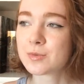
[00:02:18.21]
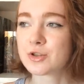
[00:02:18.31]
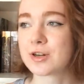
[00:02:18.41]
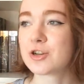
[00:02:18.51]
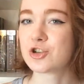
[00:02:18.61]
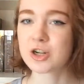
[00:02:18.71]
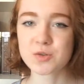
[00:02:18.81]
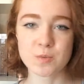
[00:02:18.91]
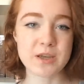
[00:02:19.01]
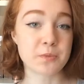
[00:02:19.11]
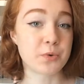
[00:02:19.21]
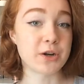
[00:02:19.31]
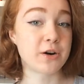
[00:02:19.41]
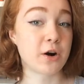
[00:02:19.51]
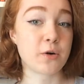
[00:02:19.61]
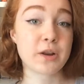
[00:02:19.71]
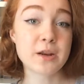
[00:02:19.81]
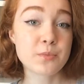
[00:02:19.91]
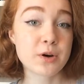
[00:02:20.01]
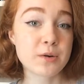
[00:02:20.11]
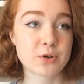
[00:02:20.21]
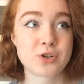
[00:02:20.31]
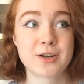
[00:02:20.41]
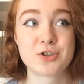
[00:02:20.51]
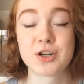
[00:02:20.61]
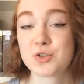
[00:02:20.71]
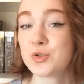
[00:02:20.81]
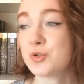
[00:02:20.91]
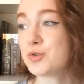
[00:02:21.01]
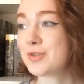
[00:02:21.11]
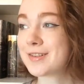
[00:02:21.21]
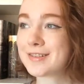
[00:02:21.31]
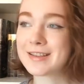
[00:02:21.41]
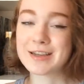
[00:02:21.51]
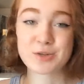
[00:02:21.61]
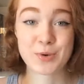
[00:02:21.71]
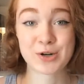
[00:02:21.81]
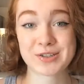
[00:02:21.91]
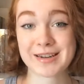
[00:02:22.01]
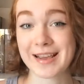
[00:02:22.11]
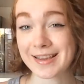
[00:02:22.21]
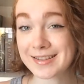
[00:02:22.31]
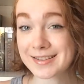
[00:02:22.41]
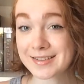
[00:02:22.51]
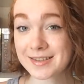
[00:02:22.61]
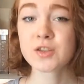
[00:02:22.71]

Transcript: We're trying to judge when we can put in our own input. We're trying to judge who each person is.